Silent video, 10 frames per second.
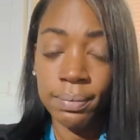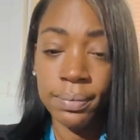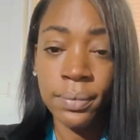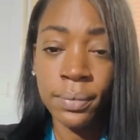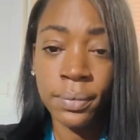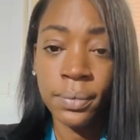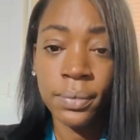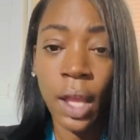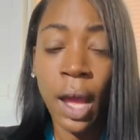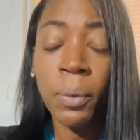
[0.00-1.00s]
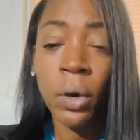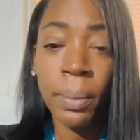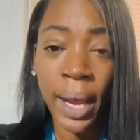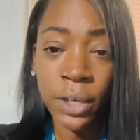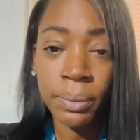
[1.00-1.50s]
Mm-mm. I'm going
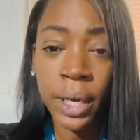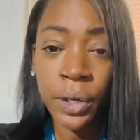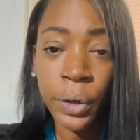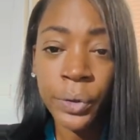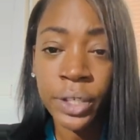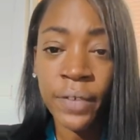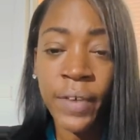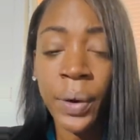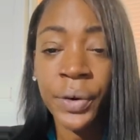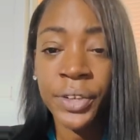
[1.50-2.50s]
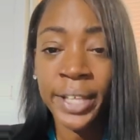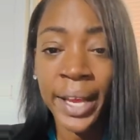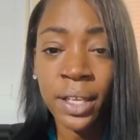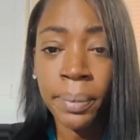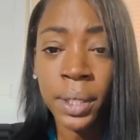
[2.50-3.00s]
back to my notes, and if I don't
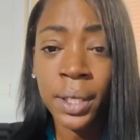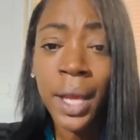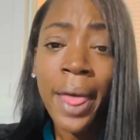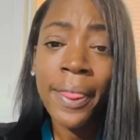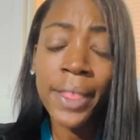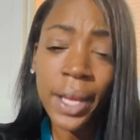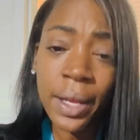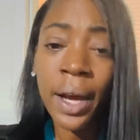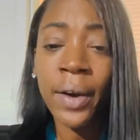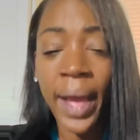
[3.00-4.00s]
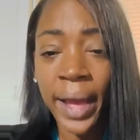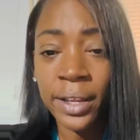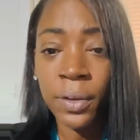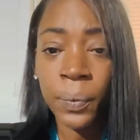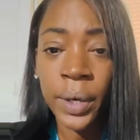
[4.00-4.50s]
understand something, then I'll ask
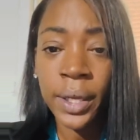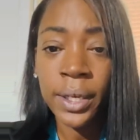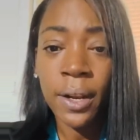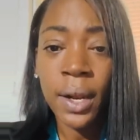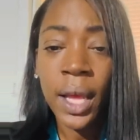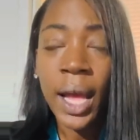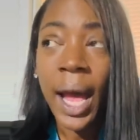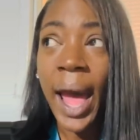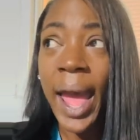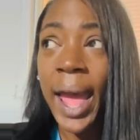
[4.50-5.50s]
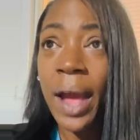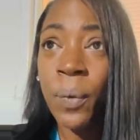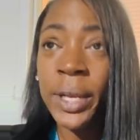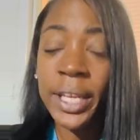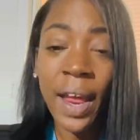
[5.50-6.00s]
someone.
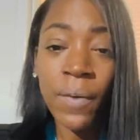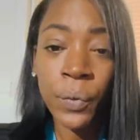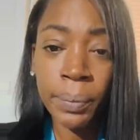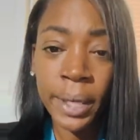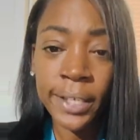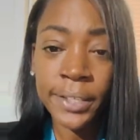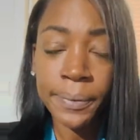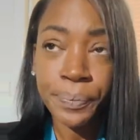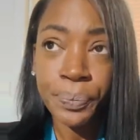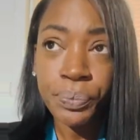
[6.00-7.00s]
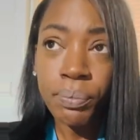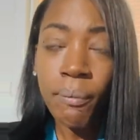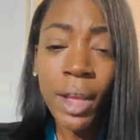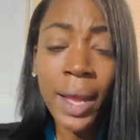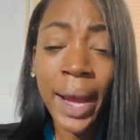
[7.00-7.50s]
We did have roommates,
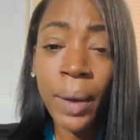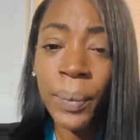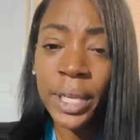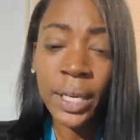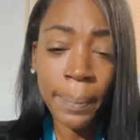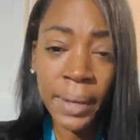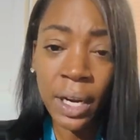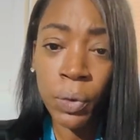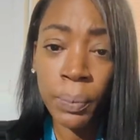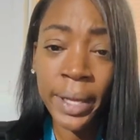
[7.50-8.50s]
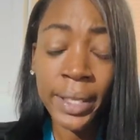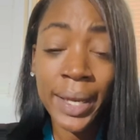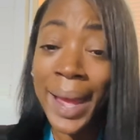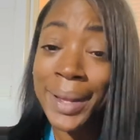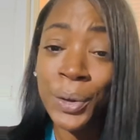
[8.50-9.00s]
and we did not pick our roommates, and
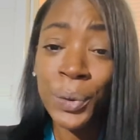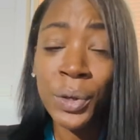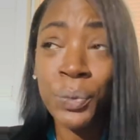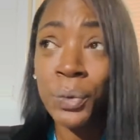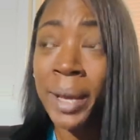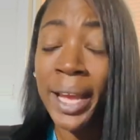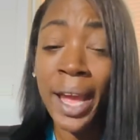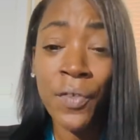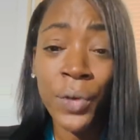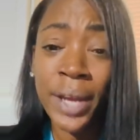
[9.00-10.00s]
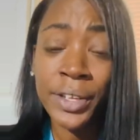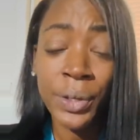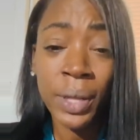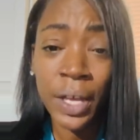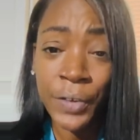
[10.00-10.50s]
I had the coolest roommate ever. I
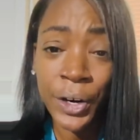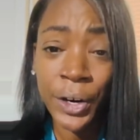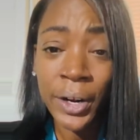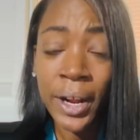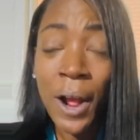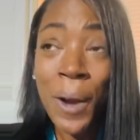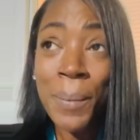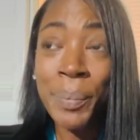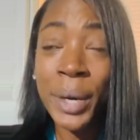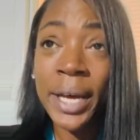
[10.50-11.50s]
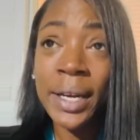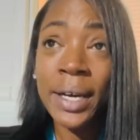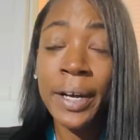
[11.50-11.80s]
still love her. But